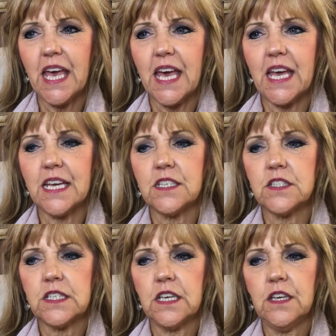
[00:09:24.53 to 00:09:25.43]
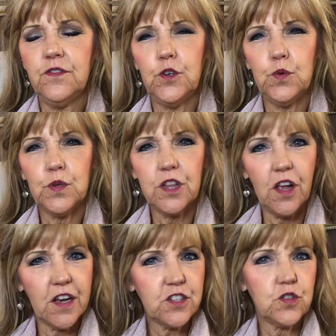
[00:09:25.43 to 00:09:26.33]
And if you would
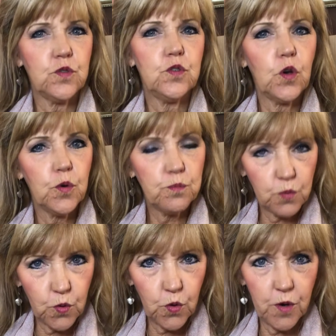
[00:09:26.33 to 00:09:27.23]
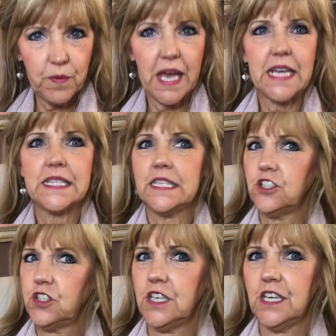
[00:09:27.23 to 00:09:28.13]
like to know more about
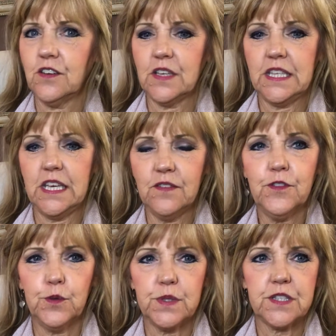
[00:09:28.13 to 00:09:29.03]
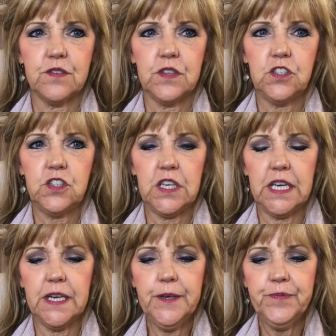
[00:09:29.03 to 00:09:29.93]
this year and the influence of this
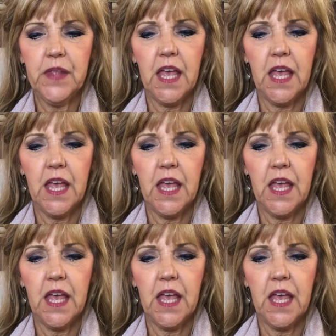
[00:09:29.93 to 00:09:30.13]
year,